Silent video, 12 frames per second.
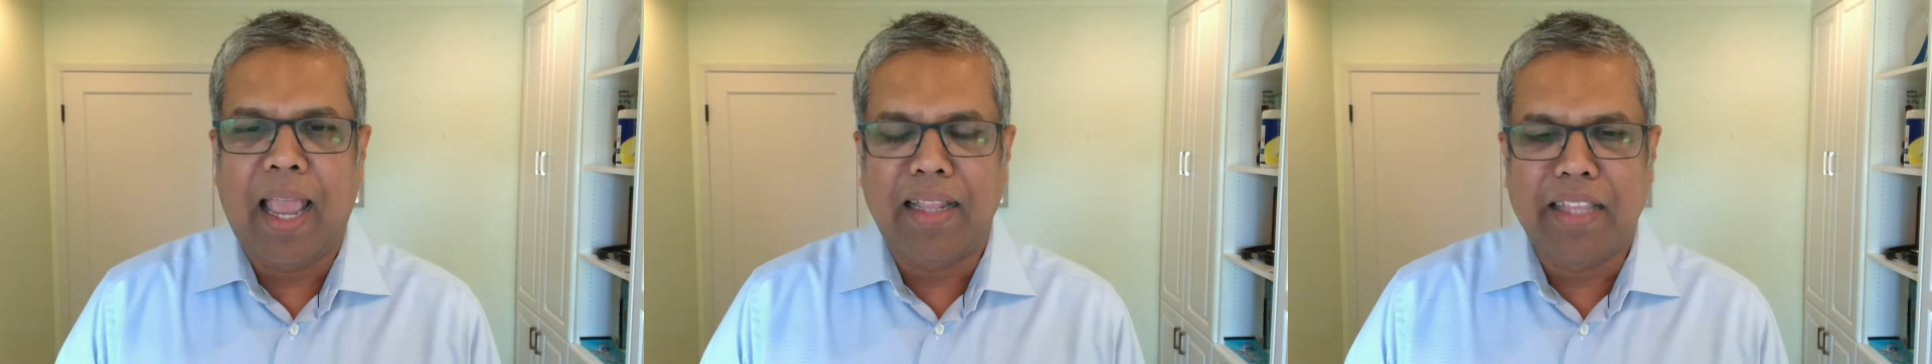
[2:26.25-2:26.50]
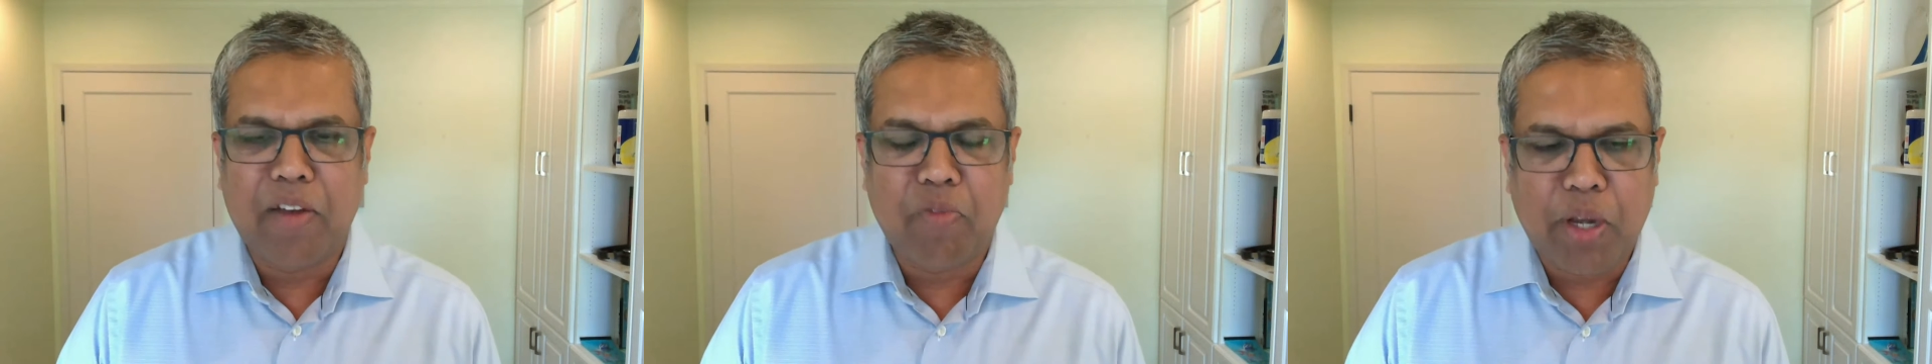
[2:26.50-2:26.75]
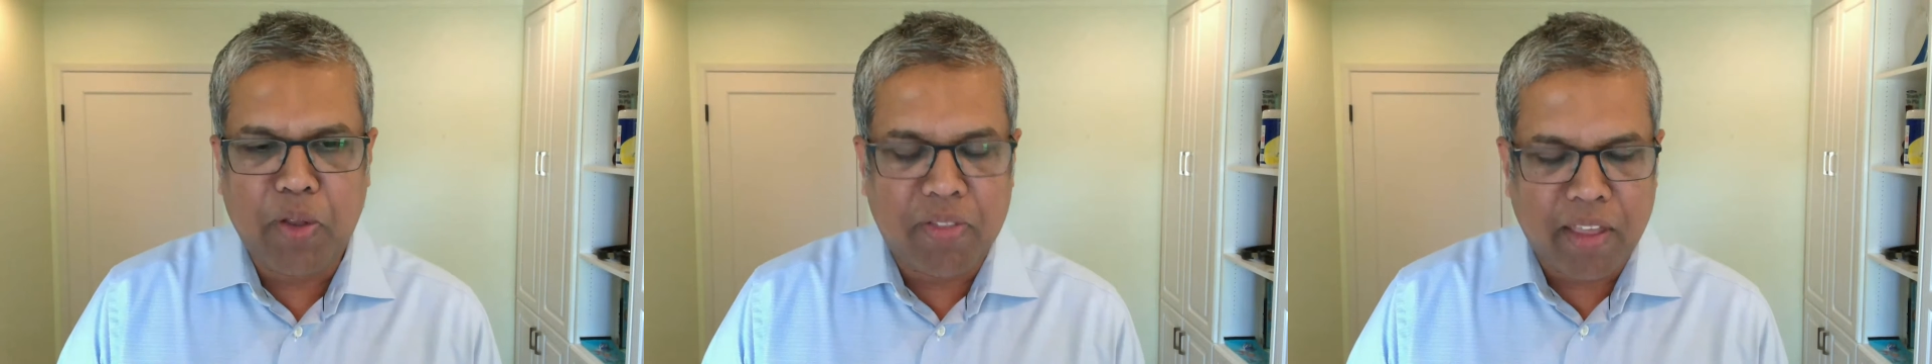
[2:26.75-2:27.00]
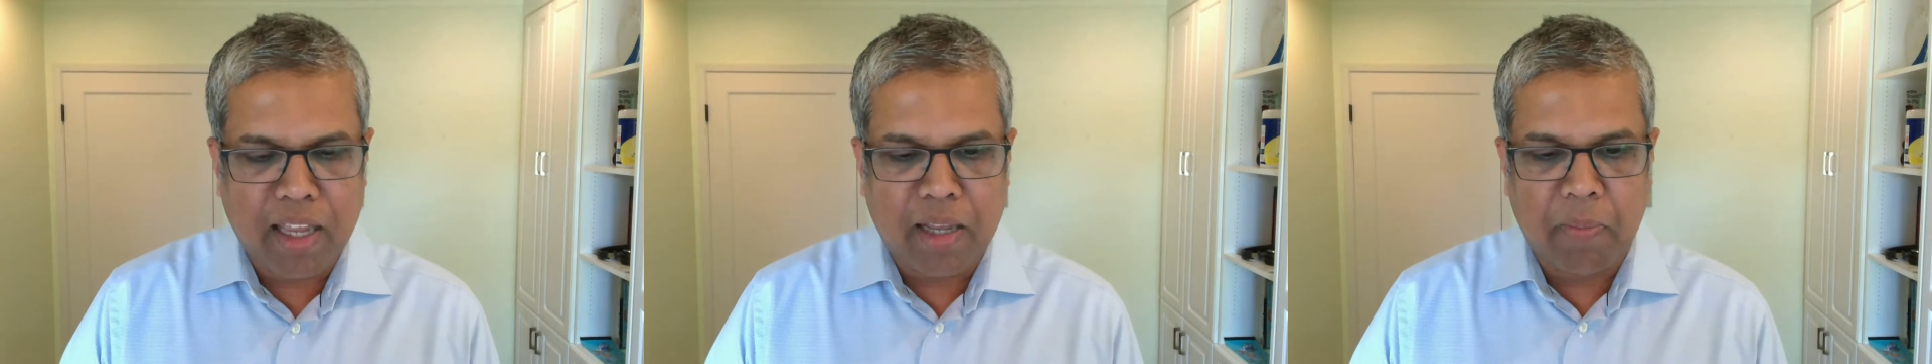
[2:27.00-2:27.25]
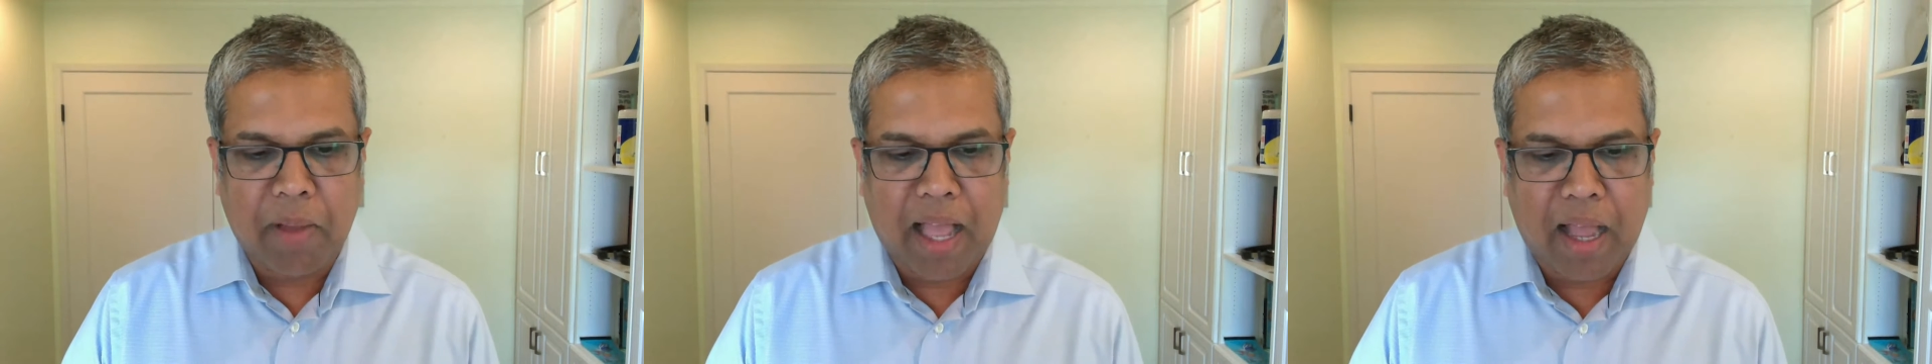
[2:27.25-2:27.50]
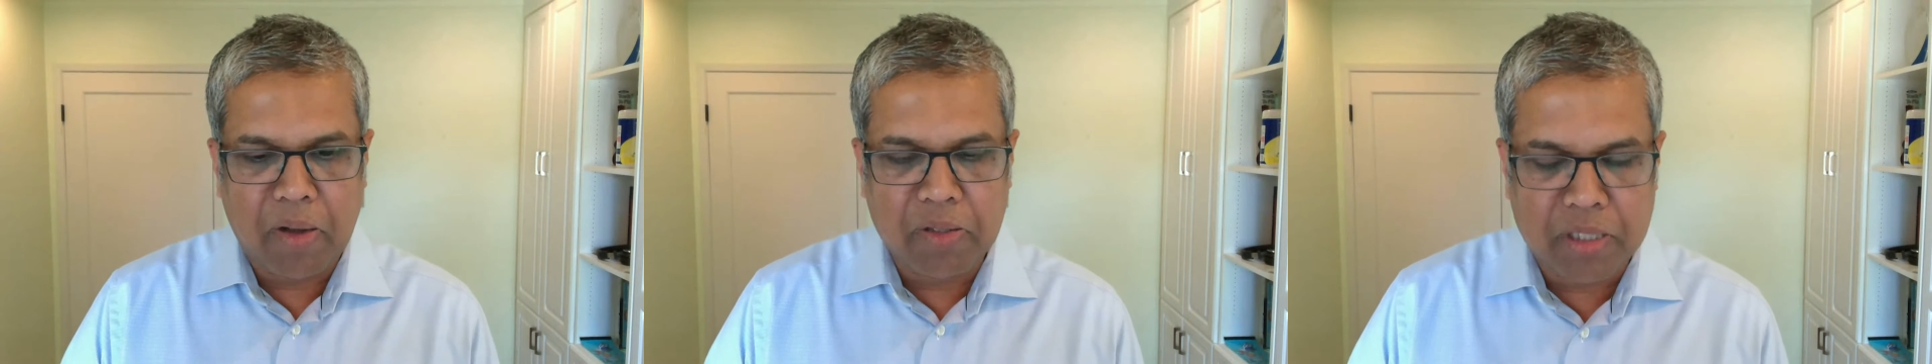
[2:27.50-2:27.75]
And then when you think
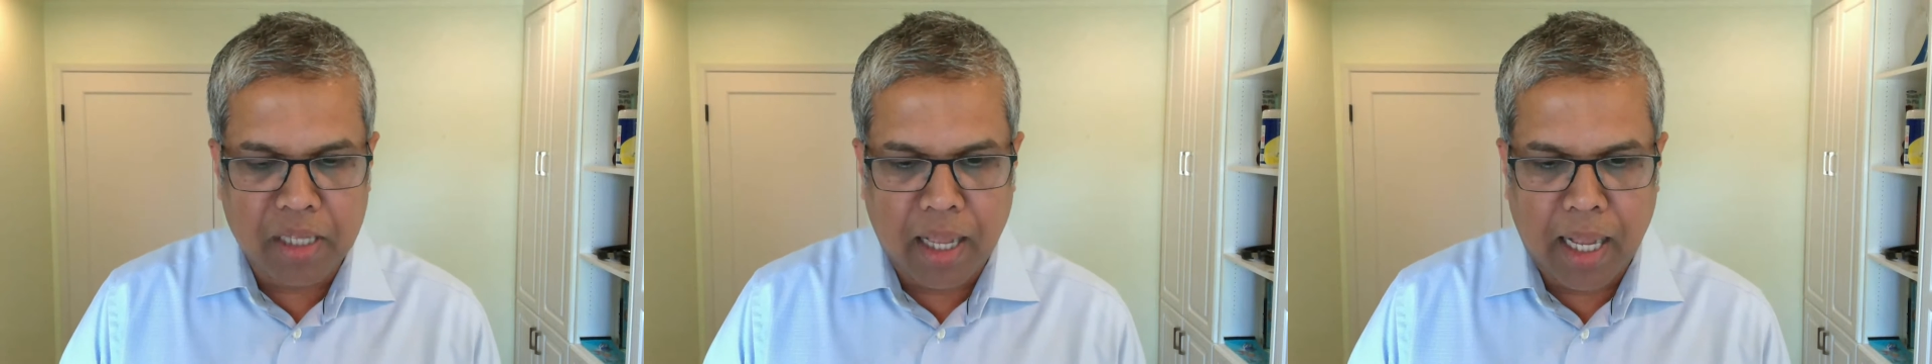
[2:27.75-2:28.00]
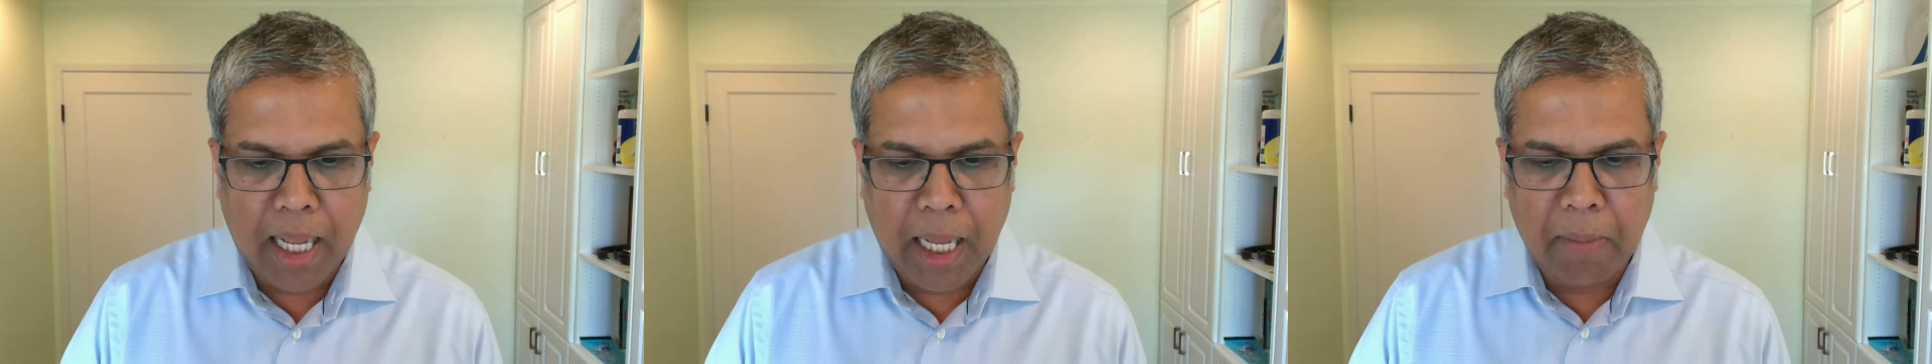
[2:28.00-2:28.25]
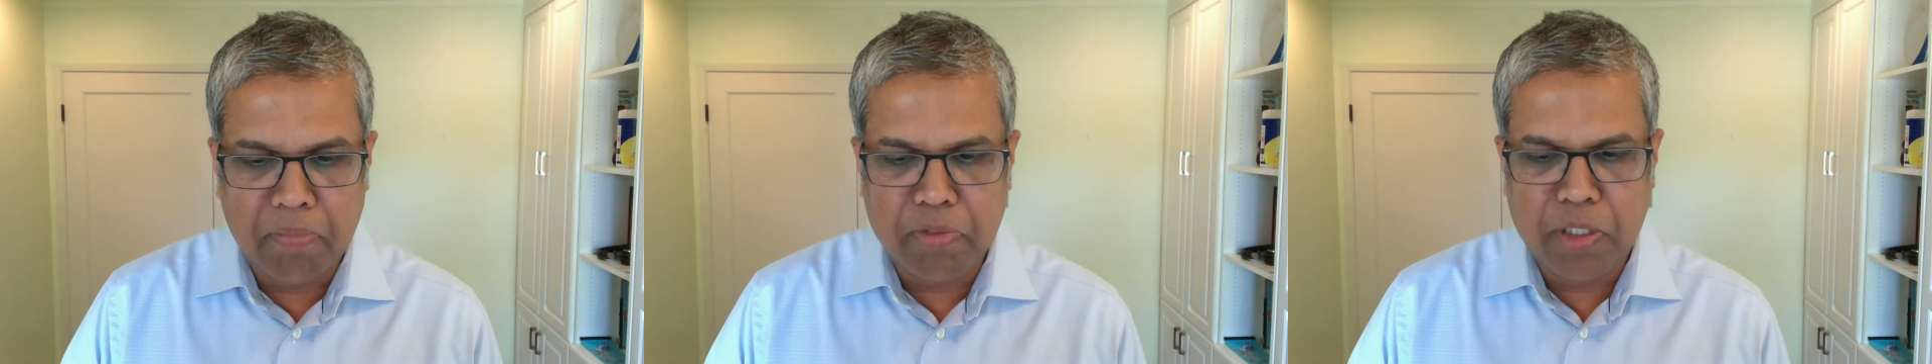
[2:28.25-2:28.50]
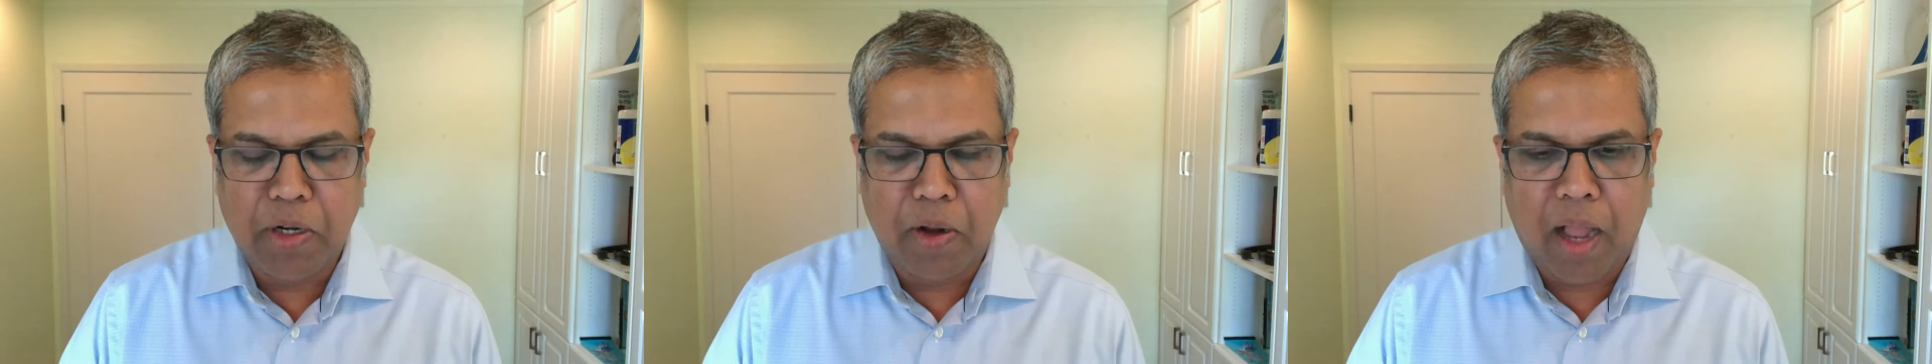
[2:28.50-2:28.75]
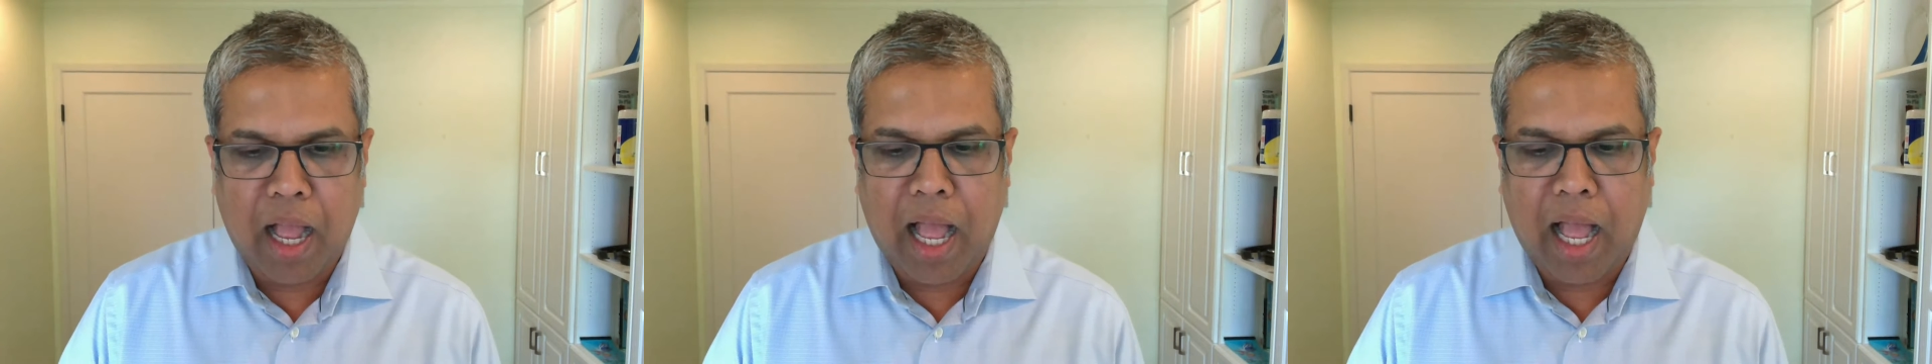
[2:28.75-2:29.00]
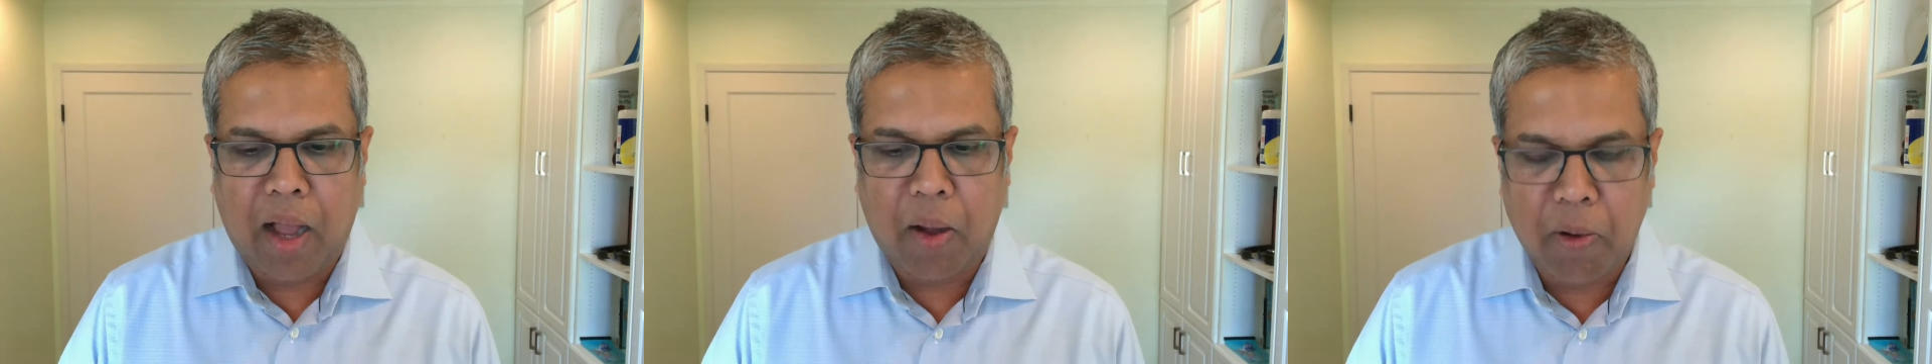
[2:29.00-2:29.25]
about,
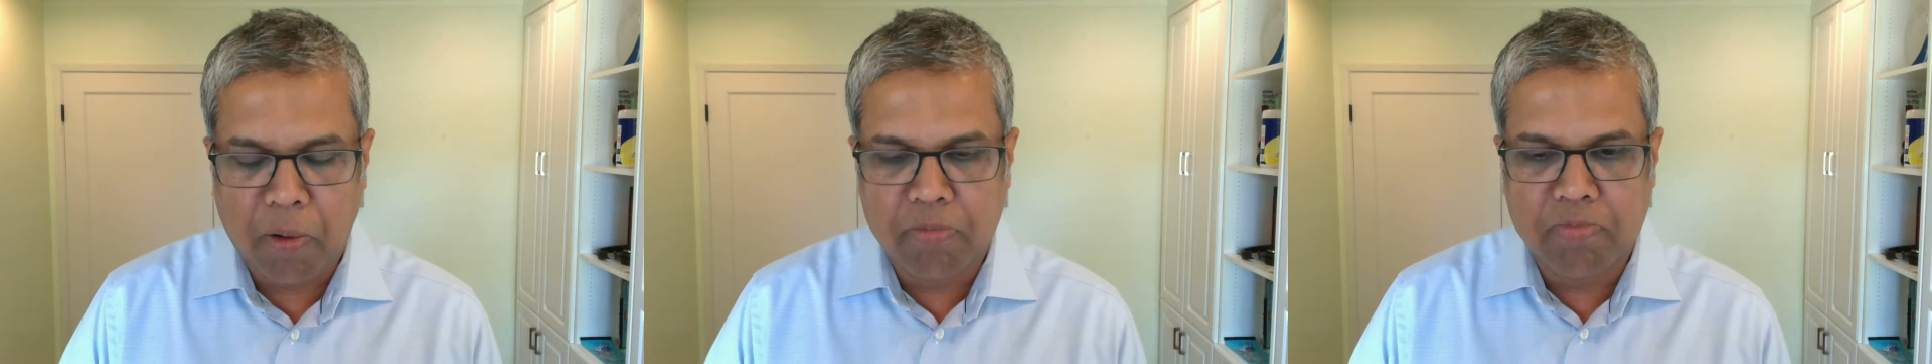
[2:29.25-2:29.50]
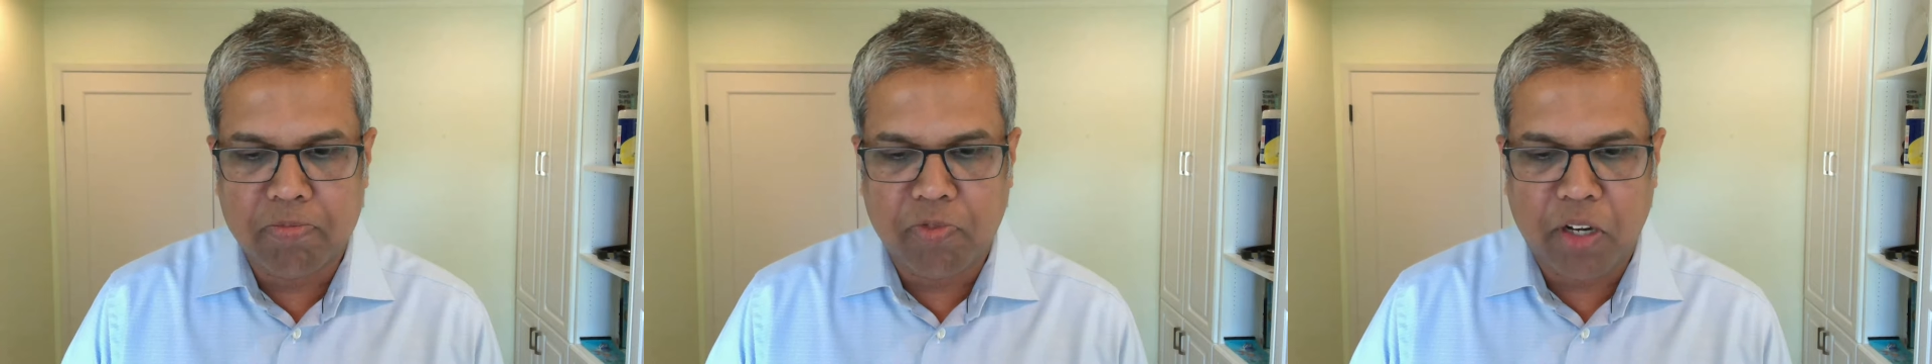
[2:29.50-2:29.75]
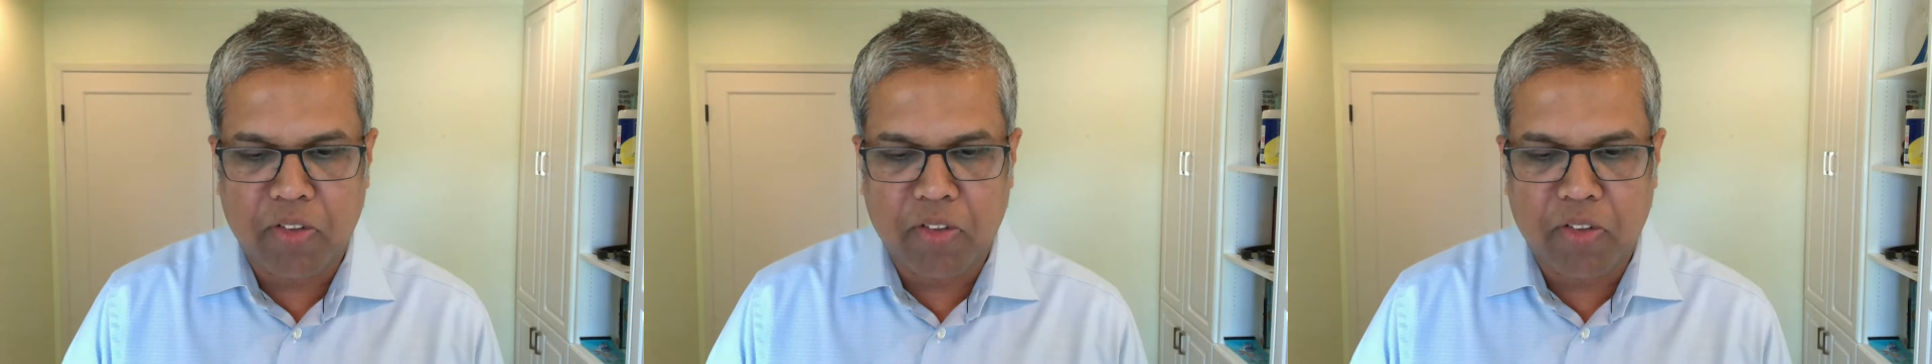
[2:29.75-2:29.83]
when